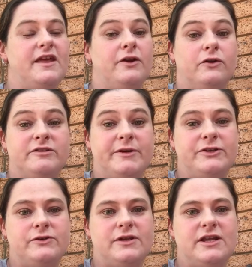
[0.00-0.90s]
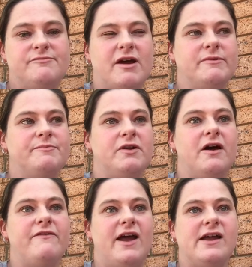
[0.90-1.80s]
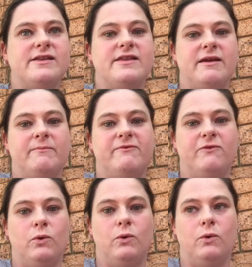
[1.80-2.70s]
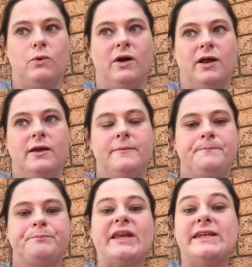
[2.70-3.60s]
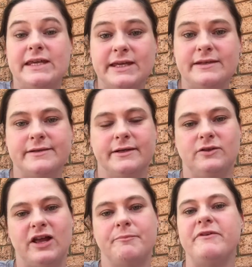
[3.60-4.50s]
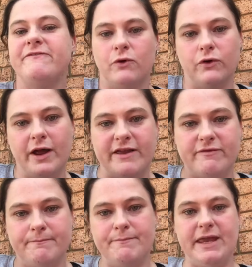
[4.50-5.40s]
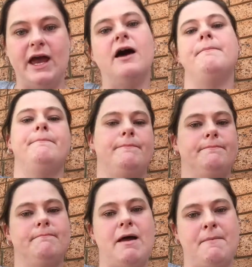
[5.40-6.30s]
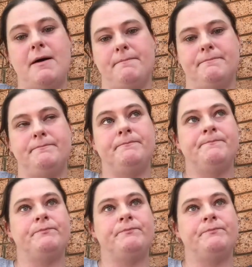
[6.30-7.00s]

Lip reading: not special needs mums, but I've had them for years, like before I even become a mum.